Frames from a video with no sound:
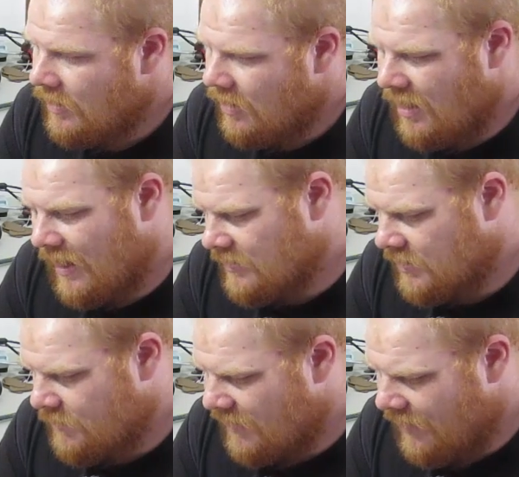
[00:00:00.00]
Actually,
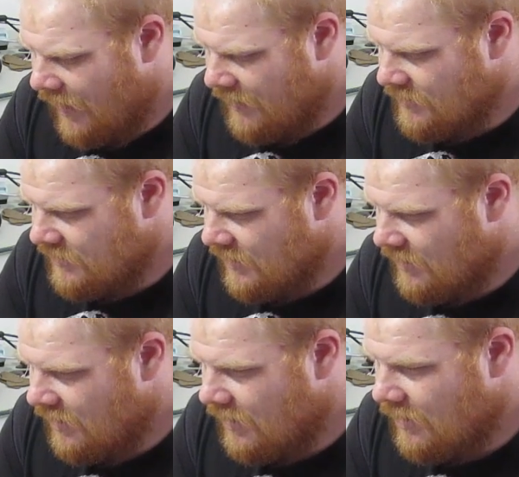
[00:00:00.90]
it's about 9 inches, I
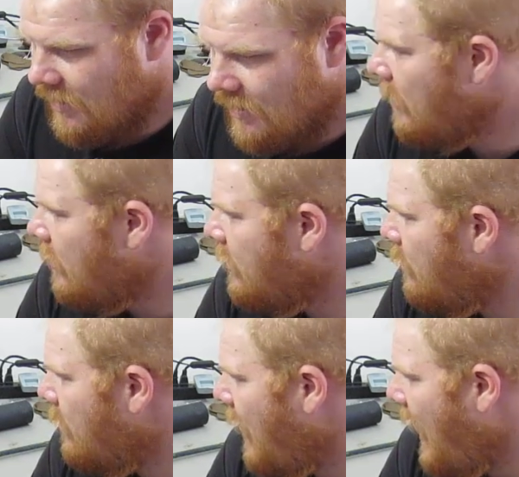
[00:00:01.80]
think.
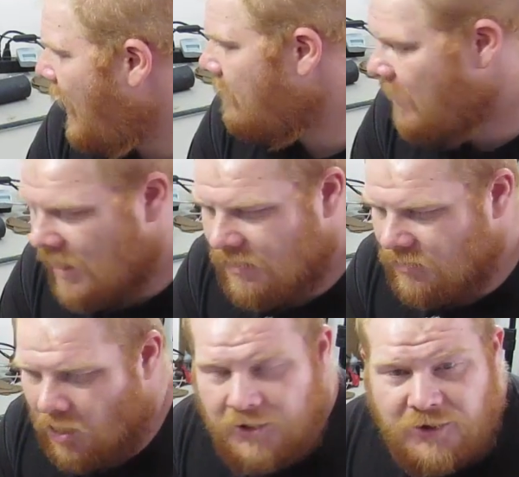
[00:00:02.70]
You can make
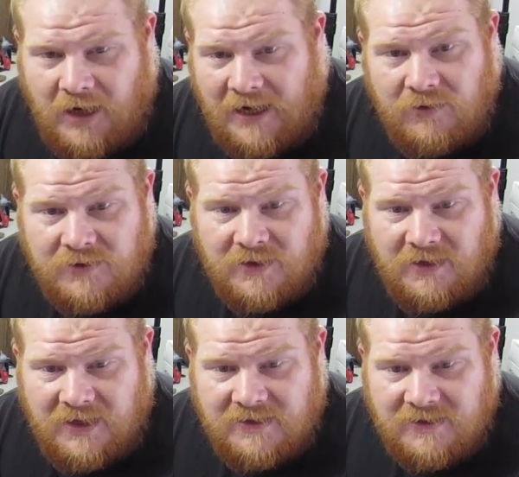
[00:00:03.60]
larger handles than
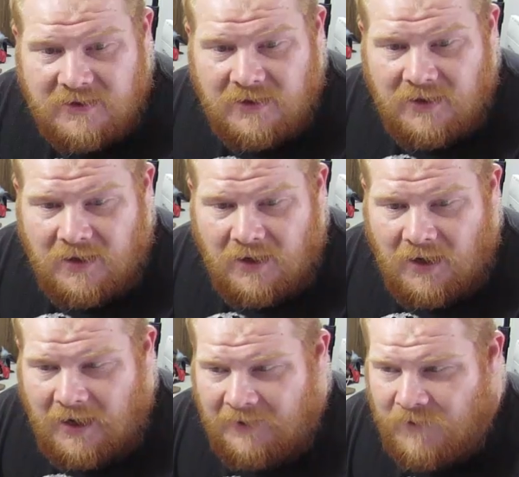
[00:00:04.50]
this.
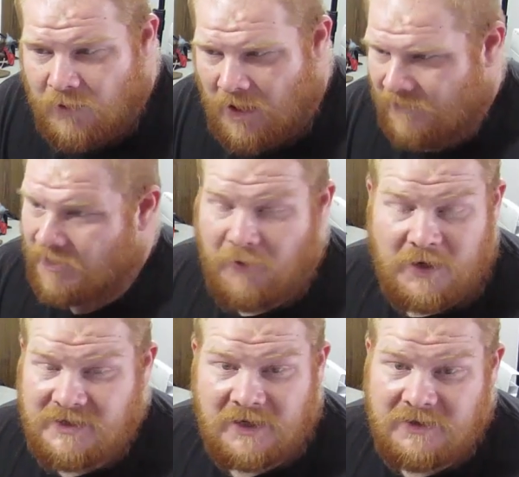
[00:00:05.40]
If you have a
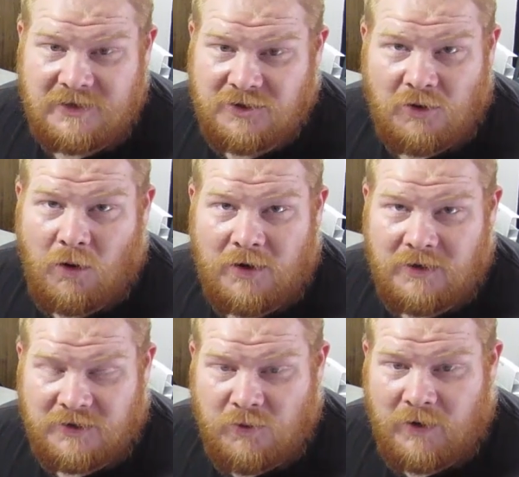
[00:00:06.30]
36-inch sword
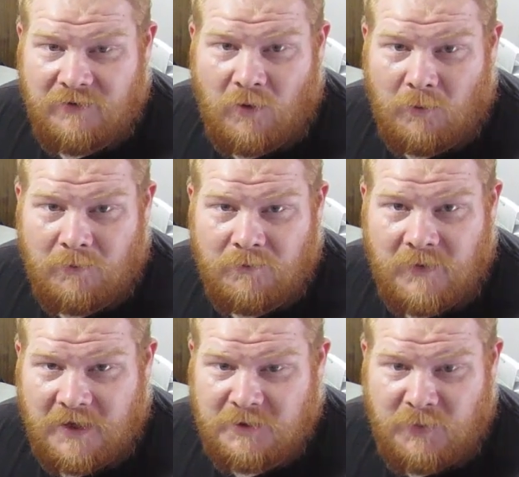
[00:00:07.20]
and a
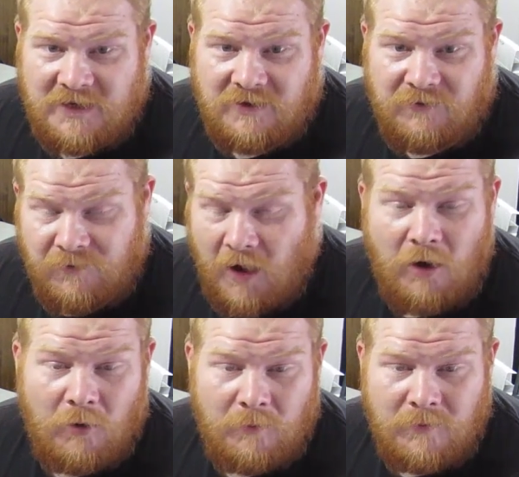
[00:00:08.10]
24-inch piece of
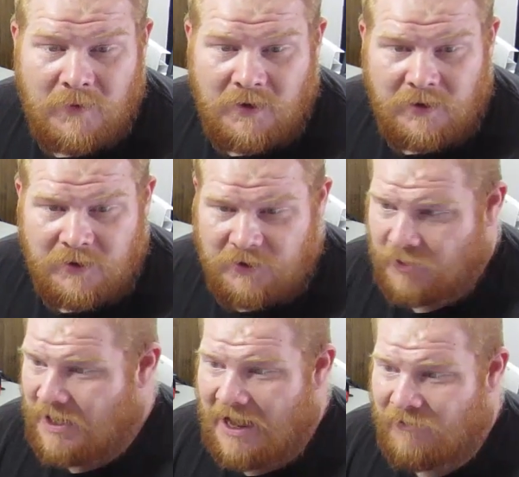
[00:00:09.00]
foam, you
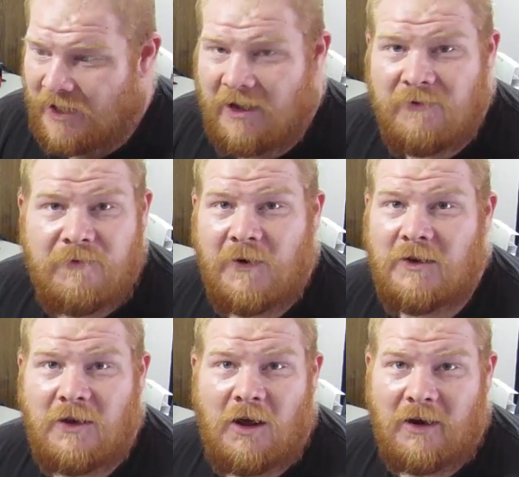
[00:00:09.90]
could have like a
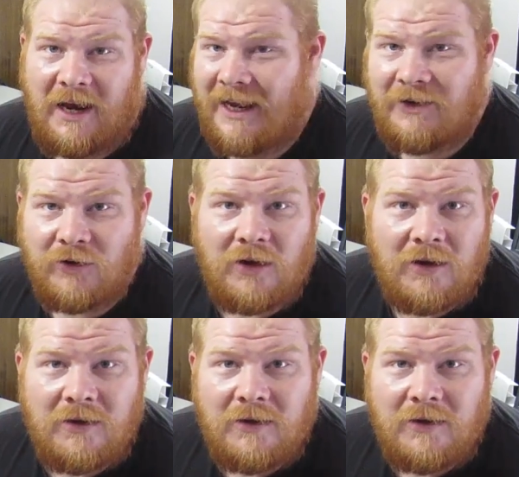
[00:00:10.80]
foot-long handle.